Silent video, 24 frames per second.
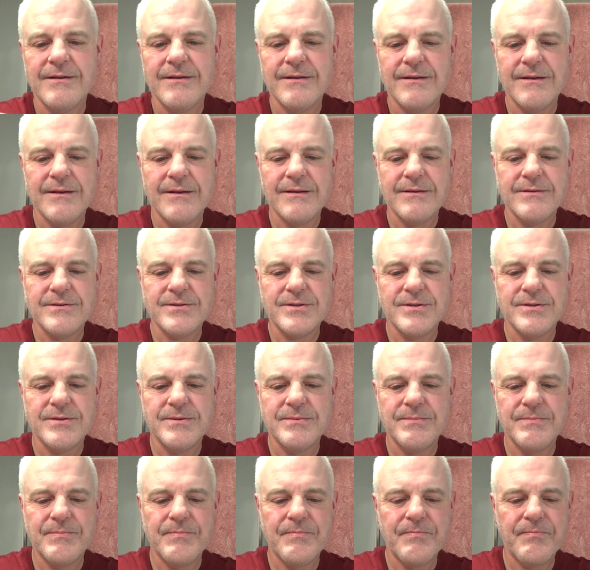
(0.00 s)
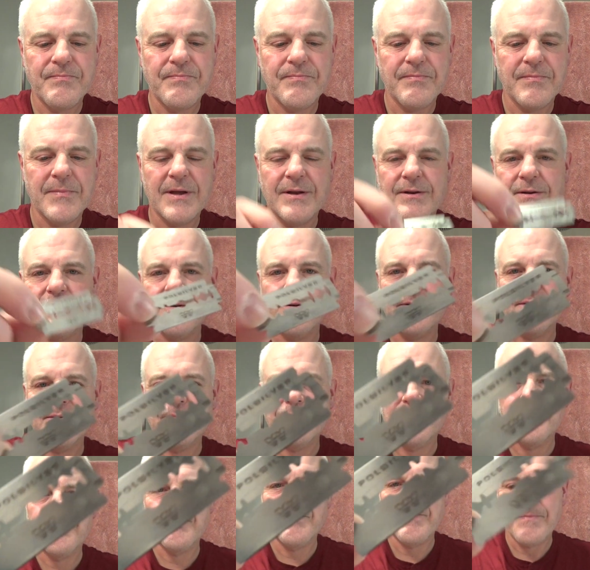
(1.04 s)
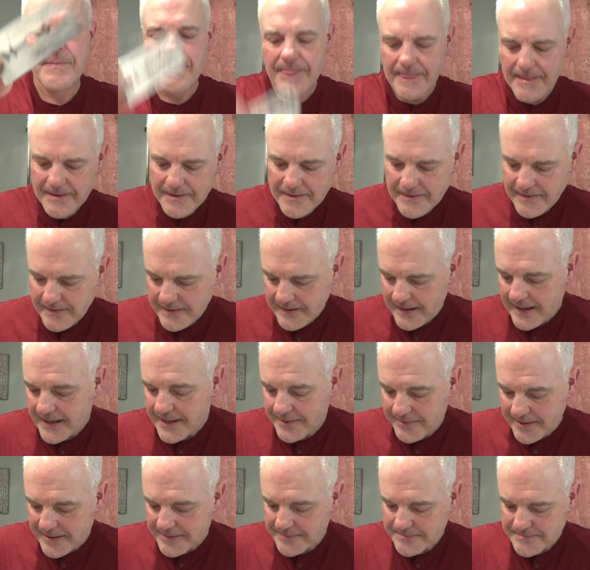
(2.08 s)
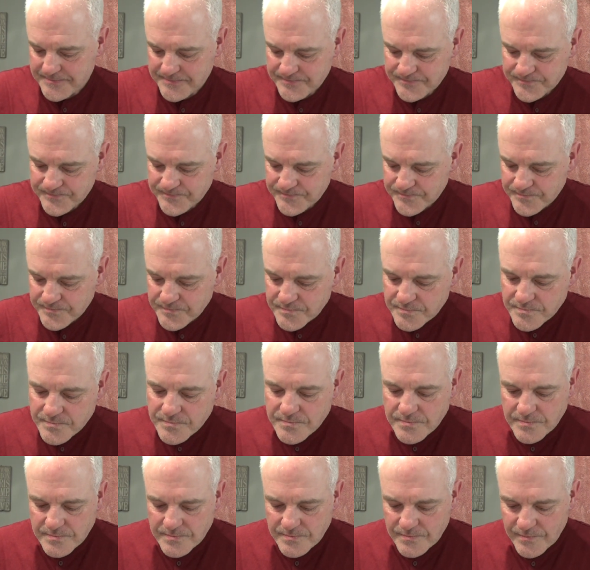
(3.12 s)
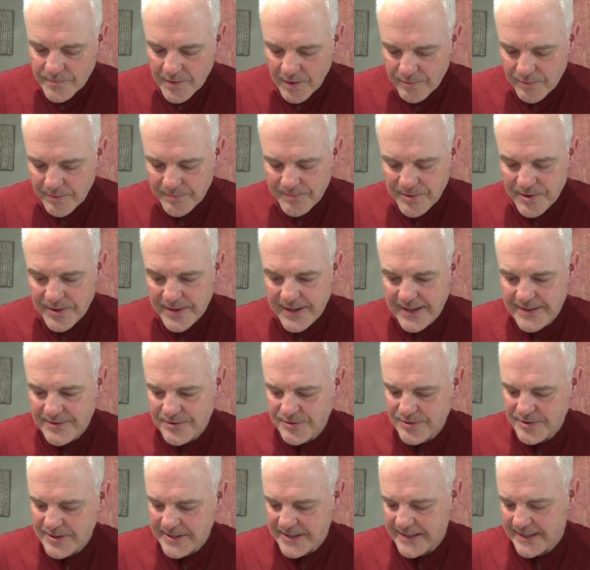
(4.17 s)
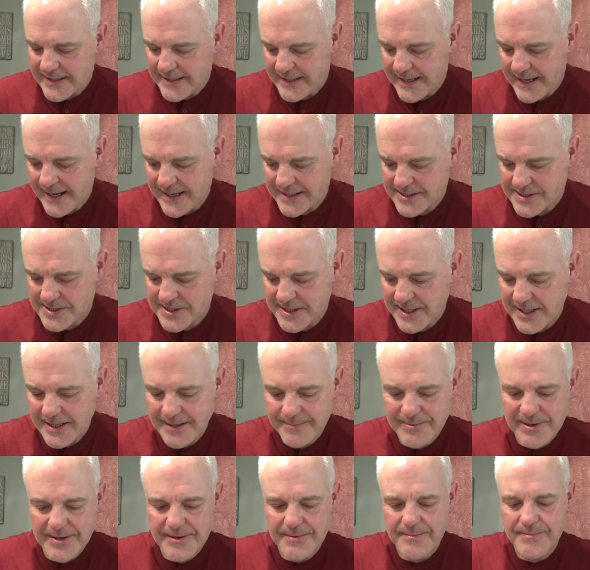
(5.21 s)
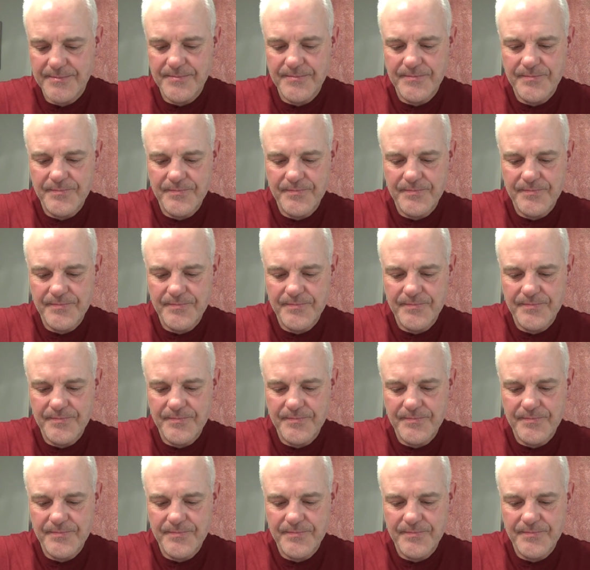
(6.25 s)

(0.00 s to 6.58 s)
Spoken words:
Yeah, so, I don't know. Anyway, we'll put that into the Excalibur,